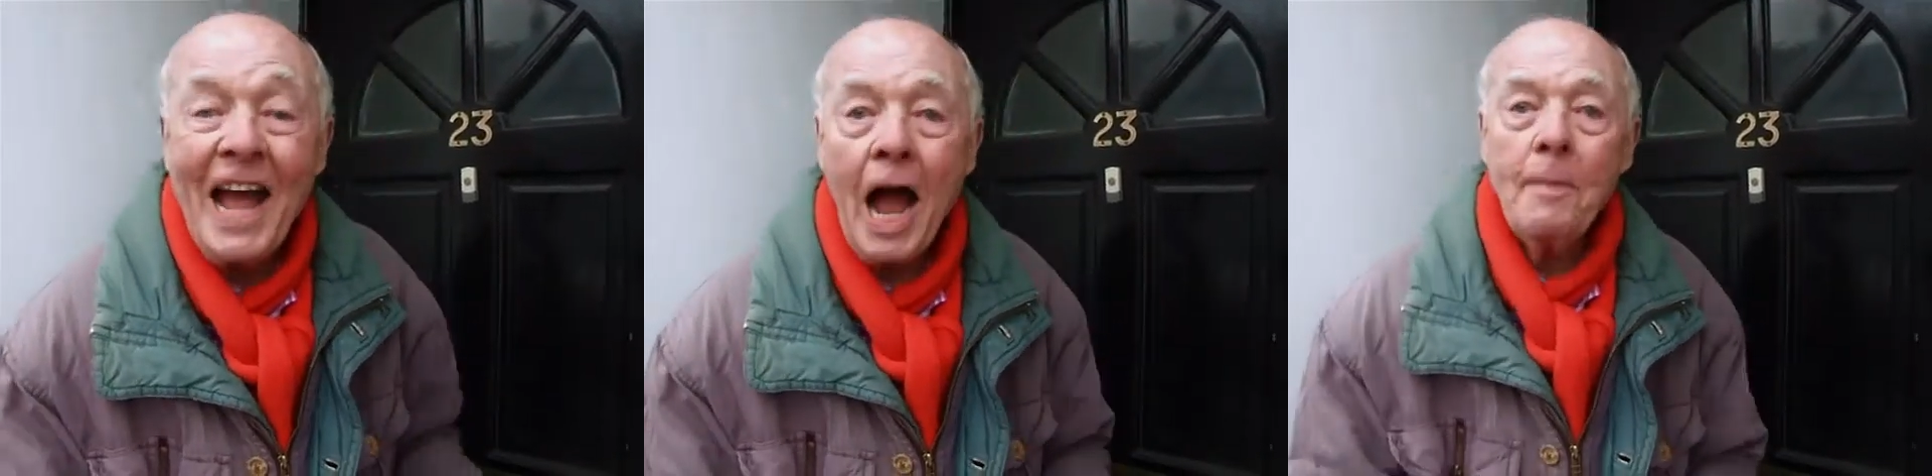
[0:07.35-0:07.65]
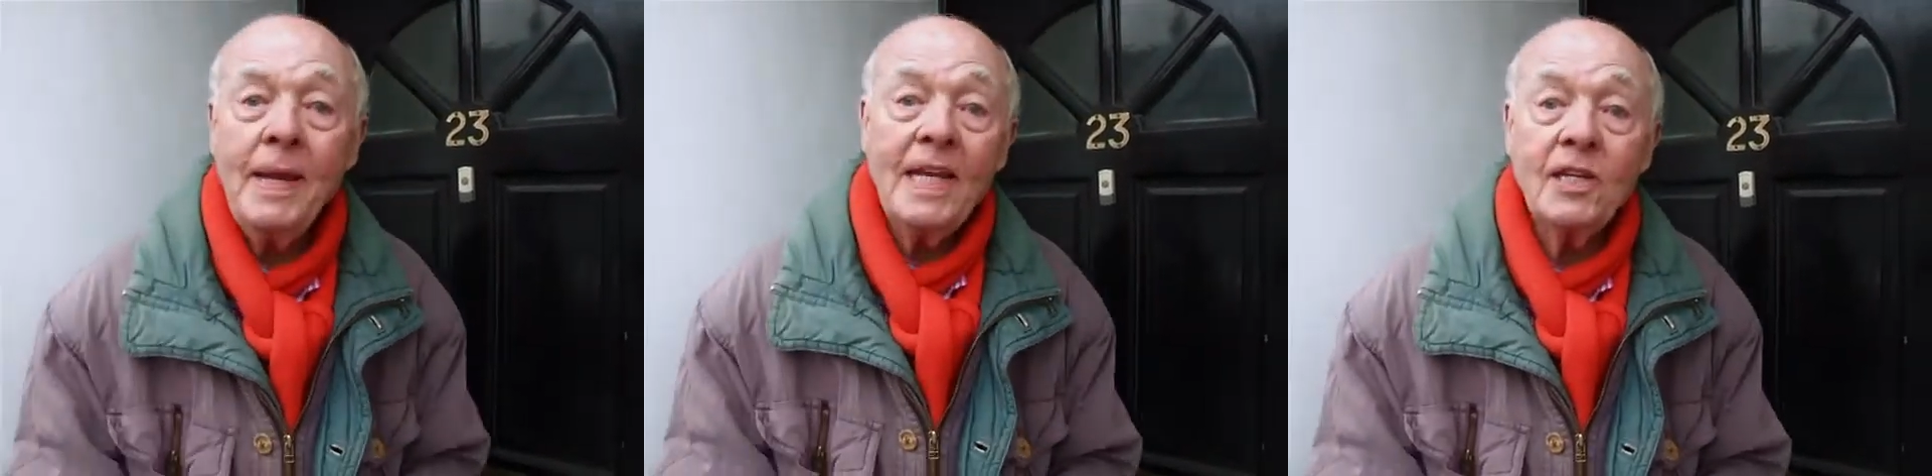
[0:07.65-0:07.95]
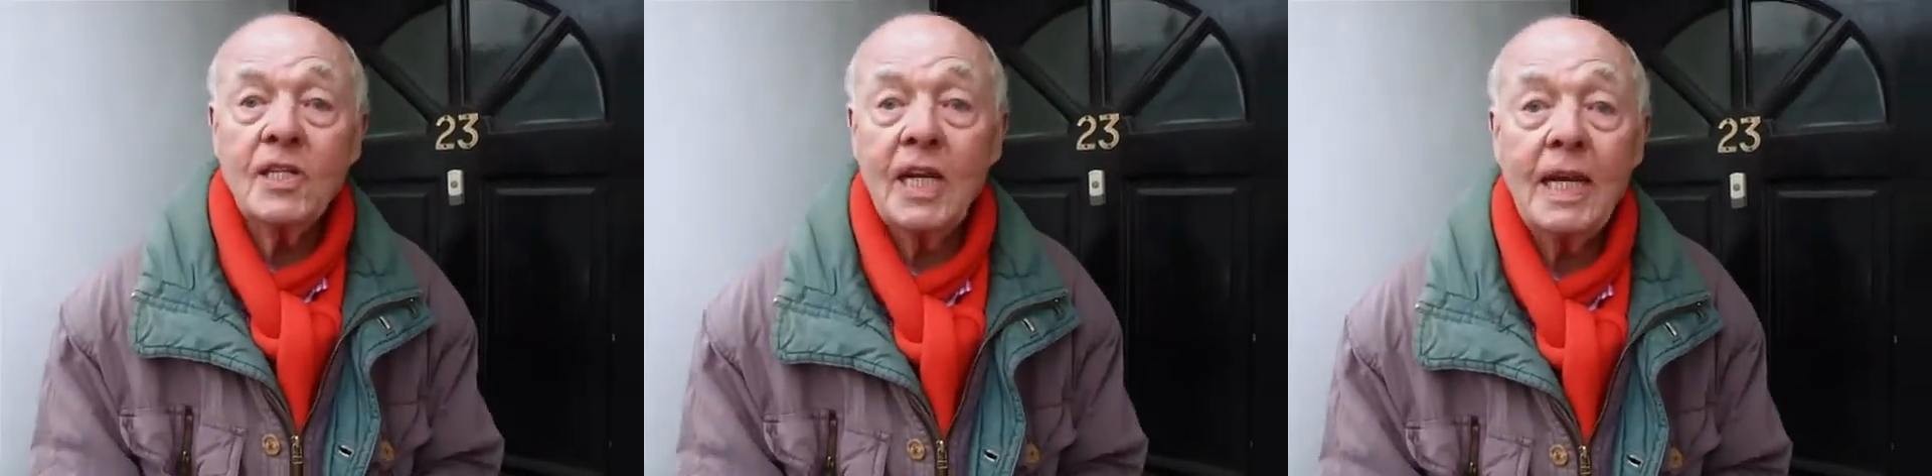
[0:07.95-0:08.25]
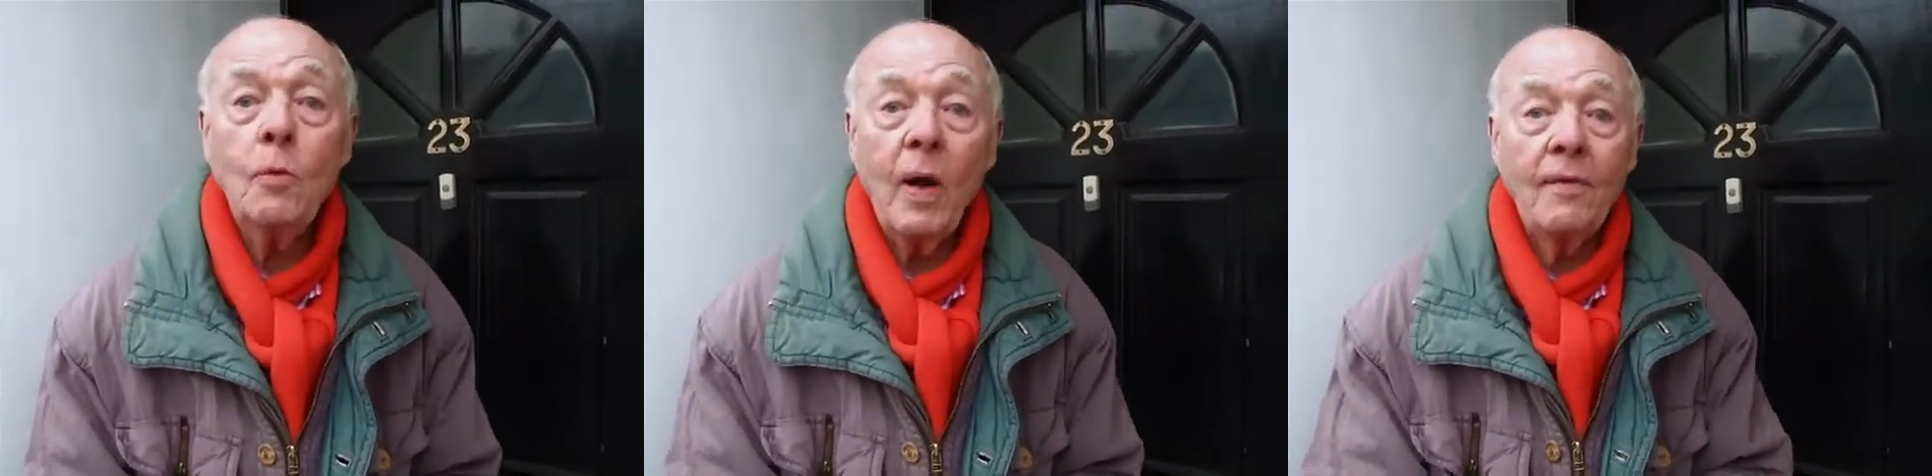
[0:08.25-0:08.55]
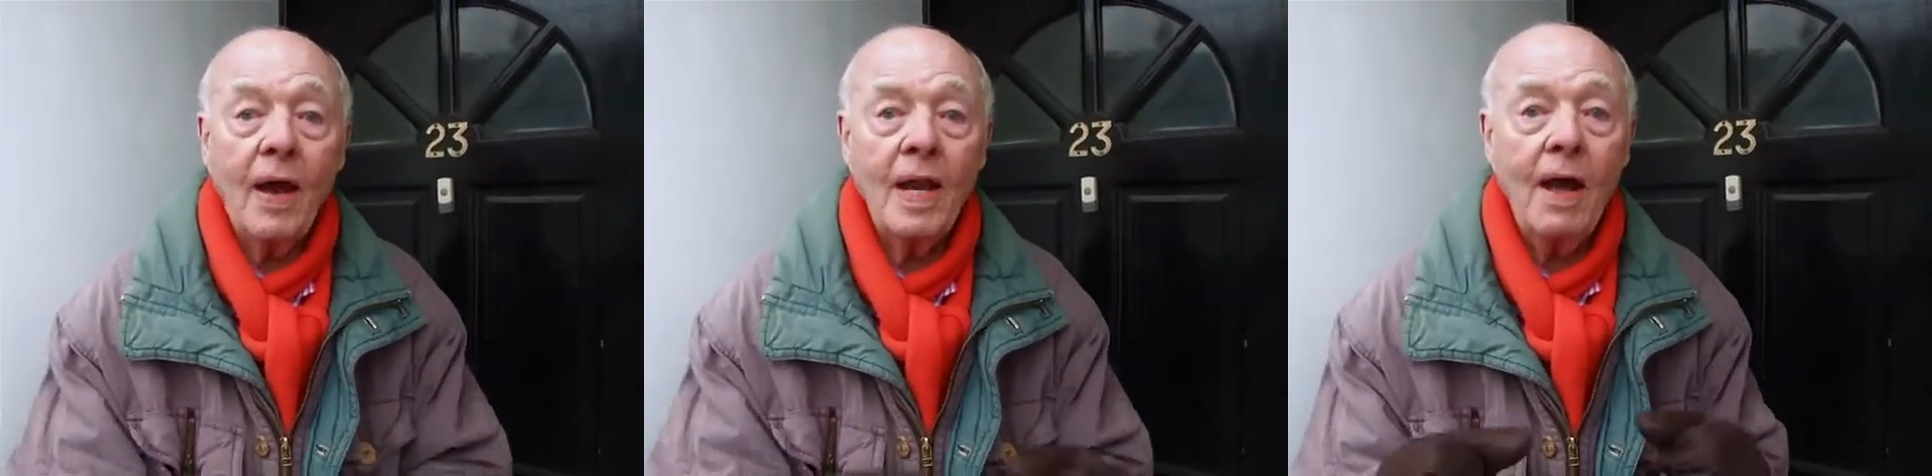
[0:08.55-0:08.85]
I'm here to see one
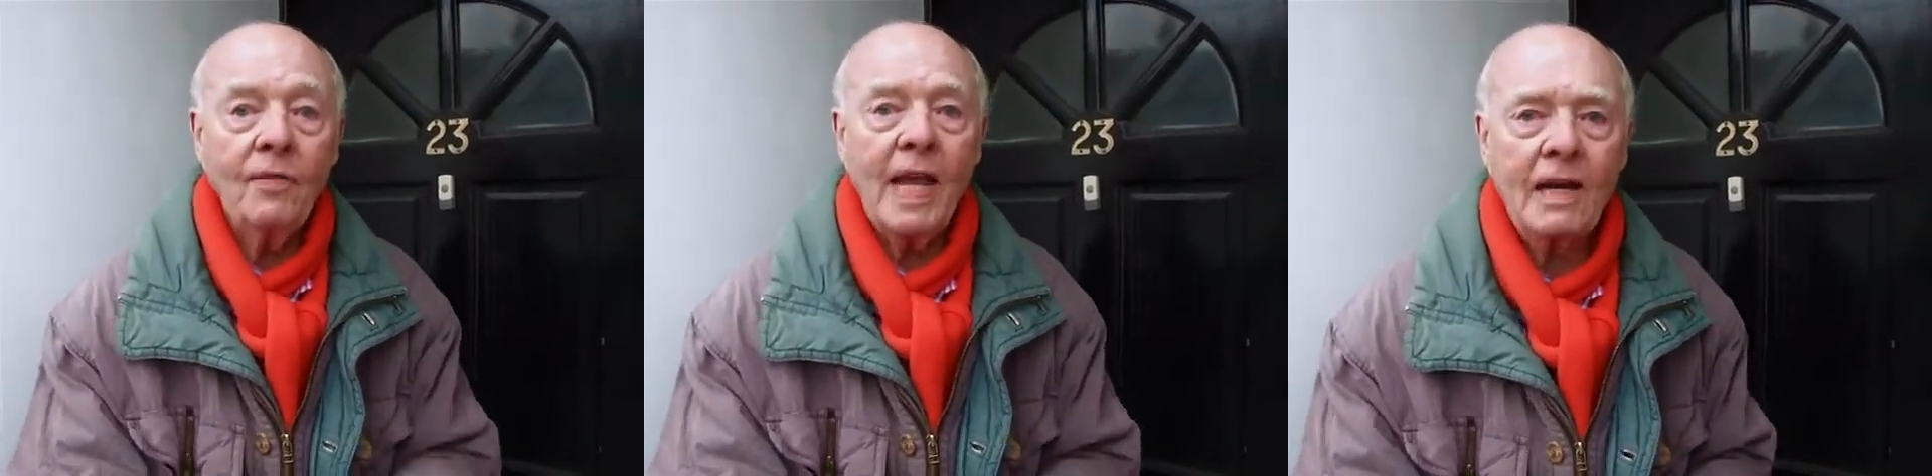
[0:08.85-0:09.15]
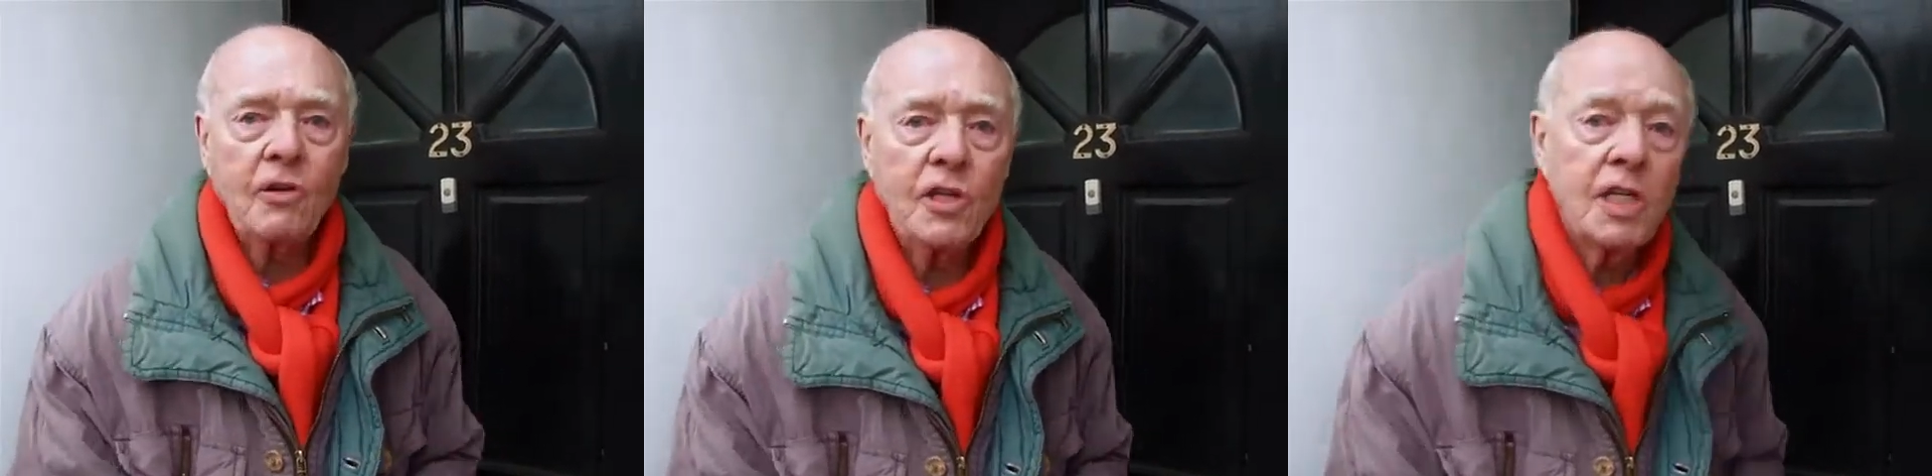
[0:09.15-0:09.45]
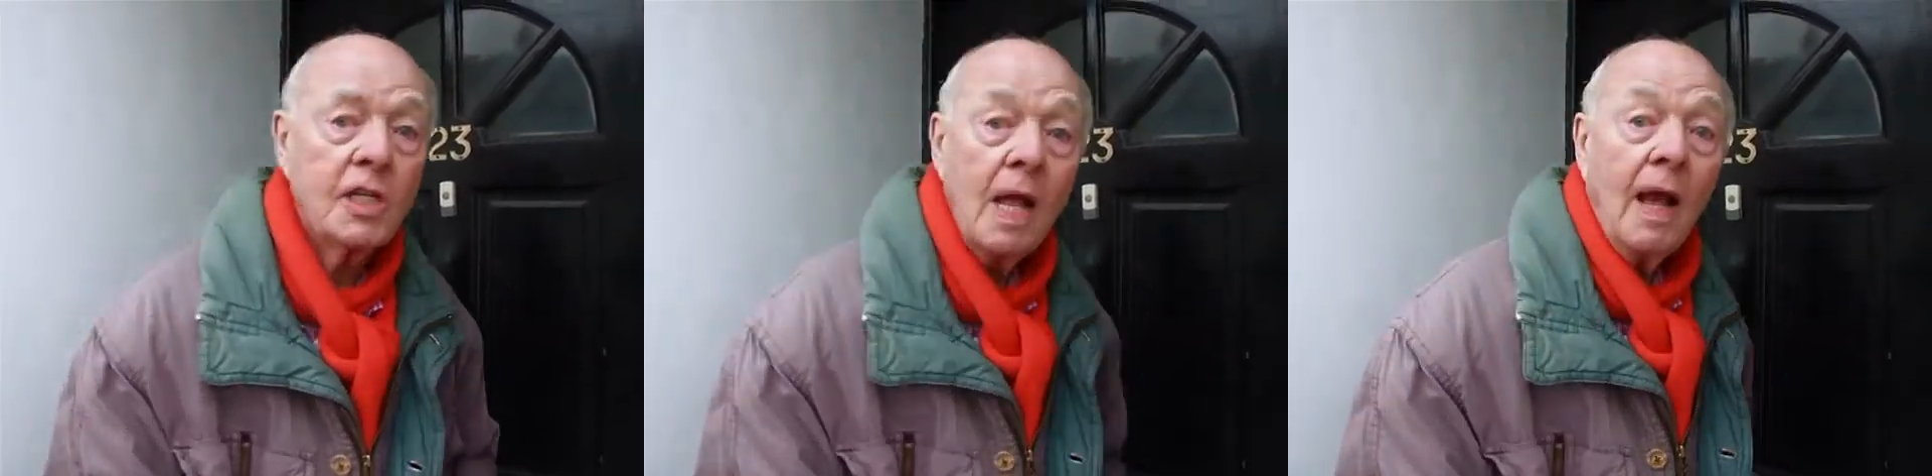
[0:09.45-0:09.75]
of our lovely actresses.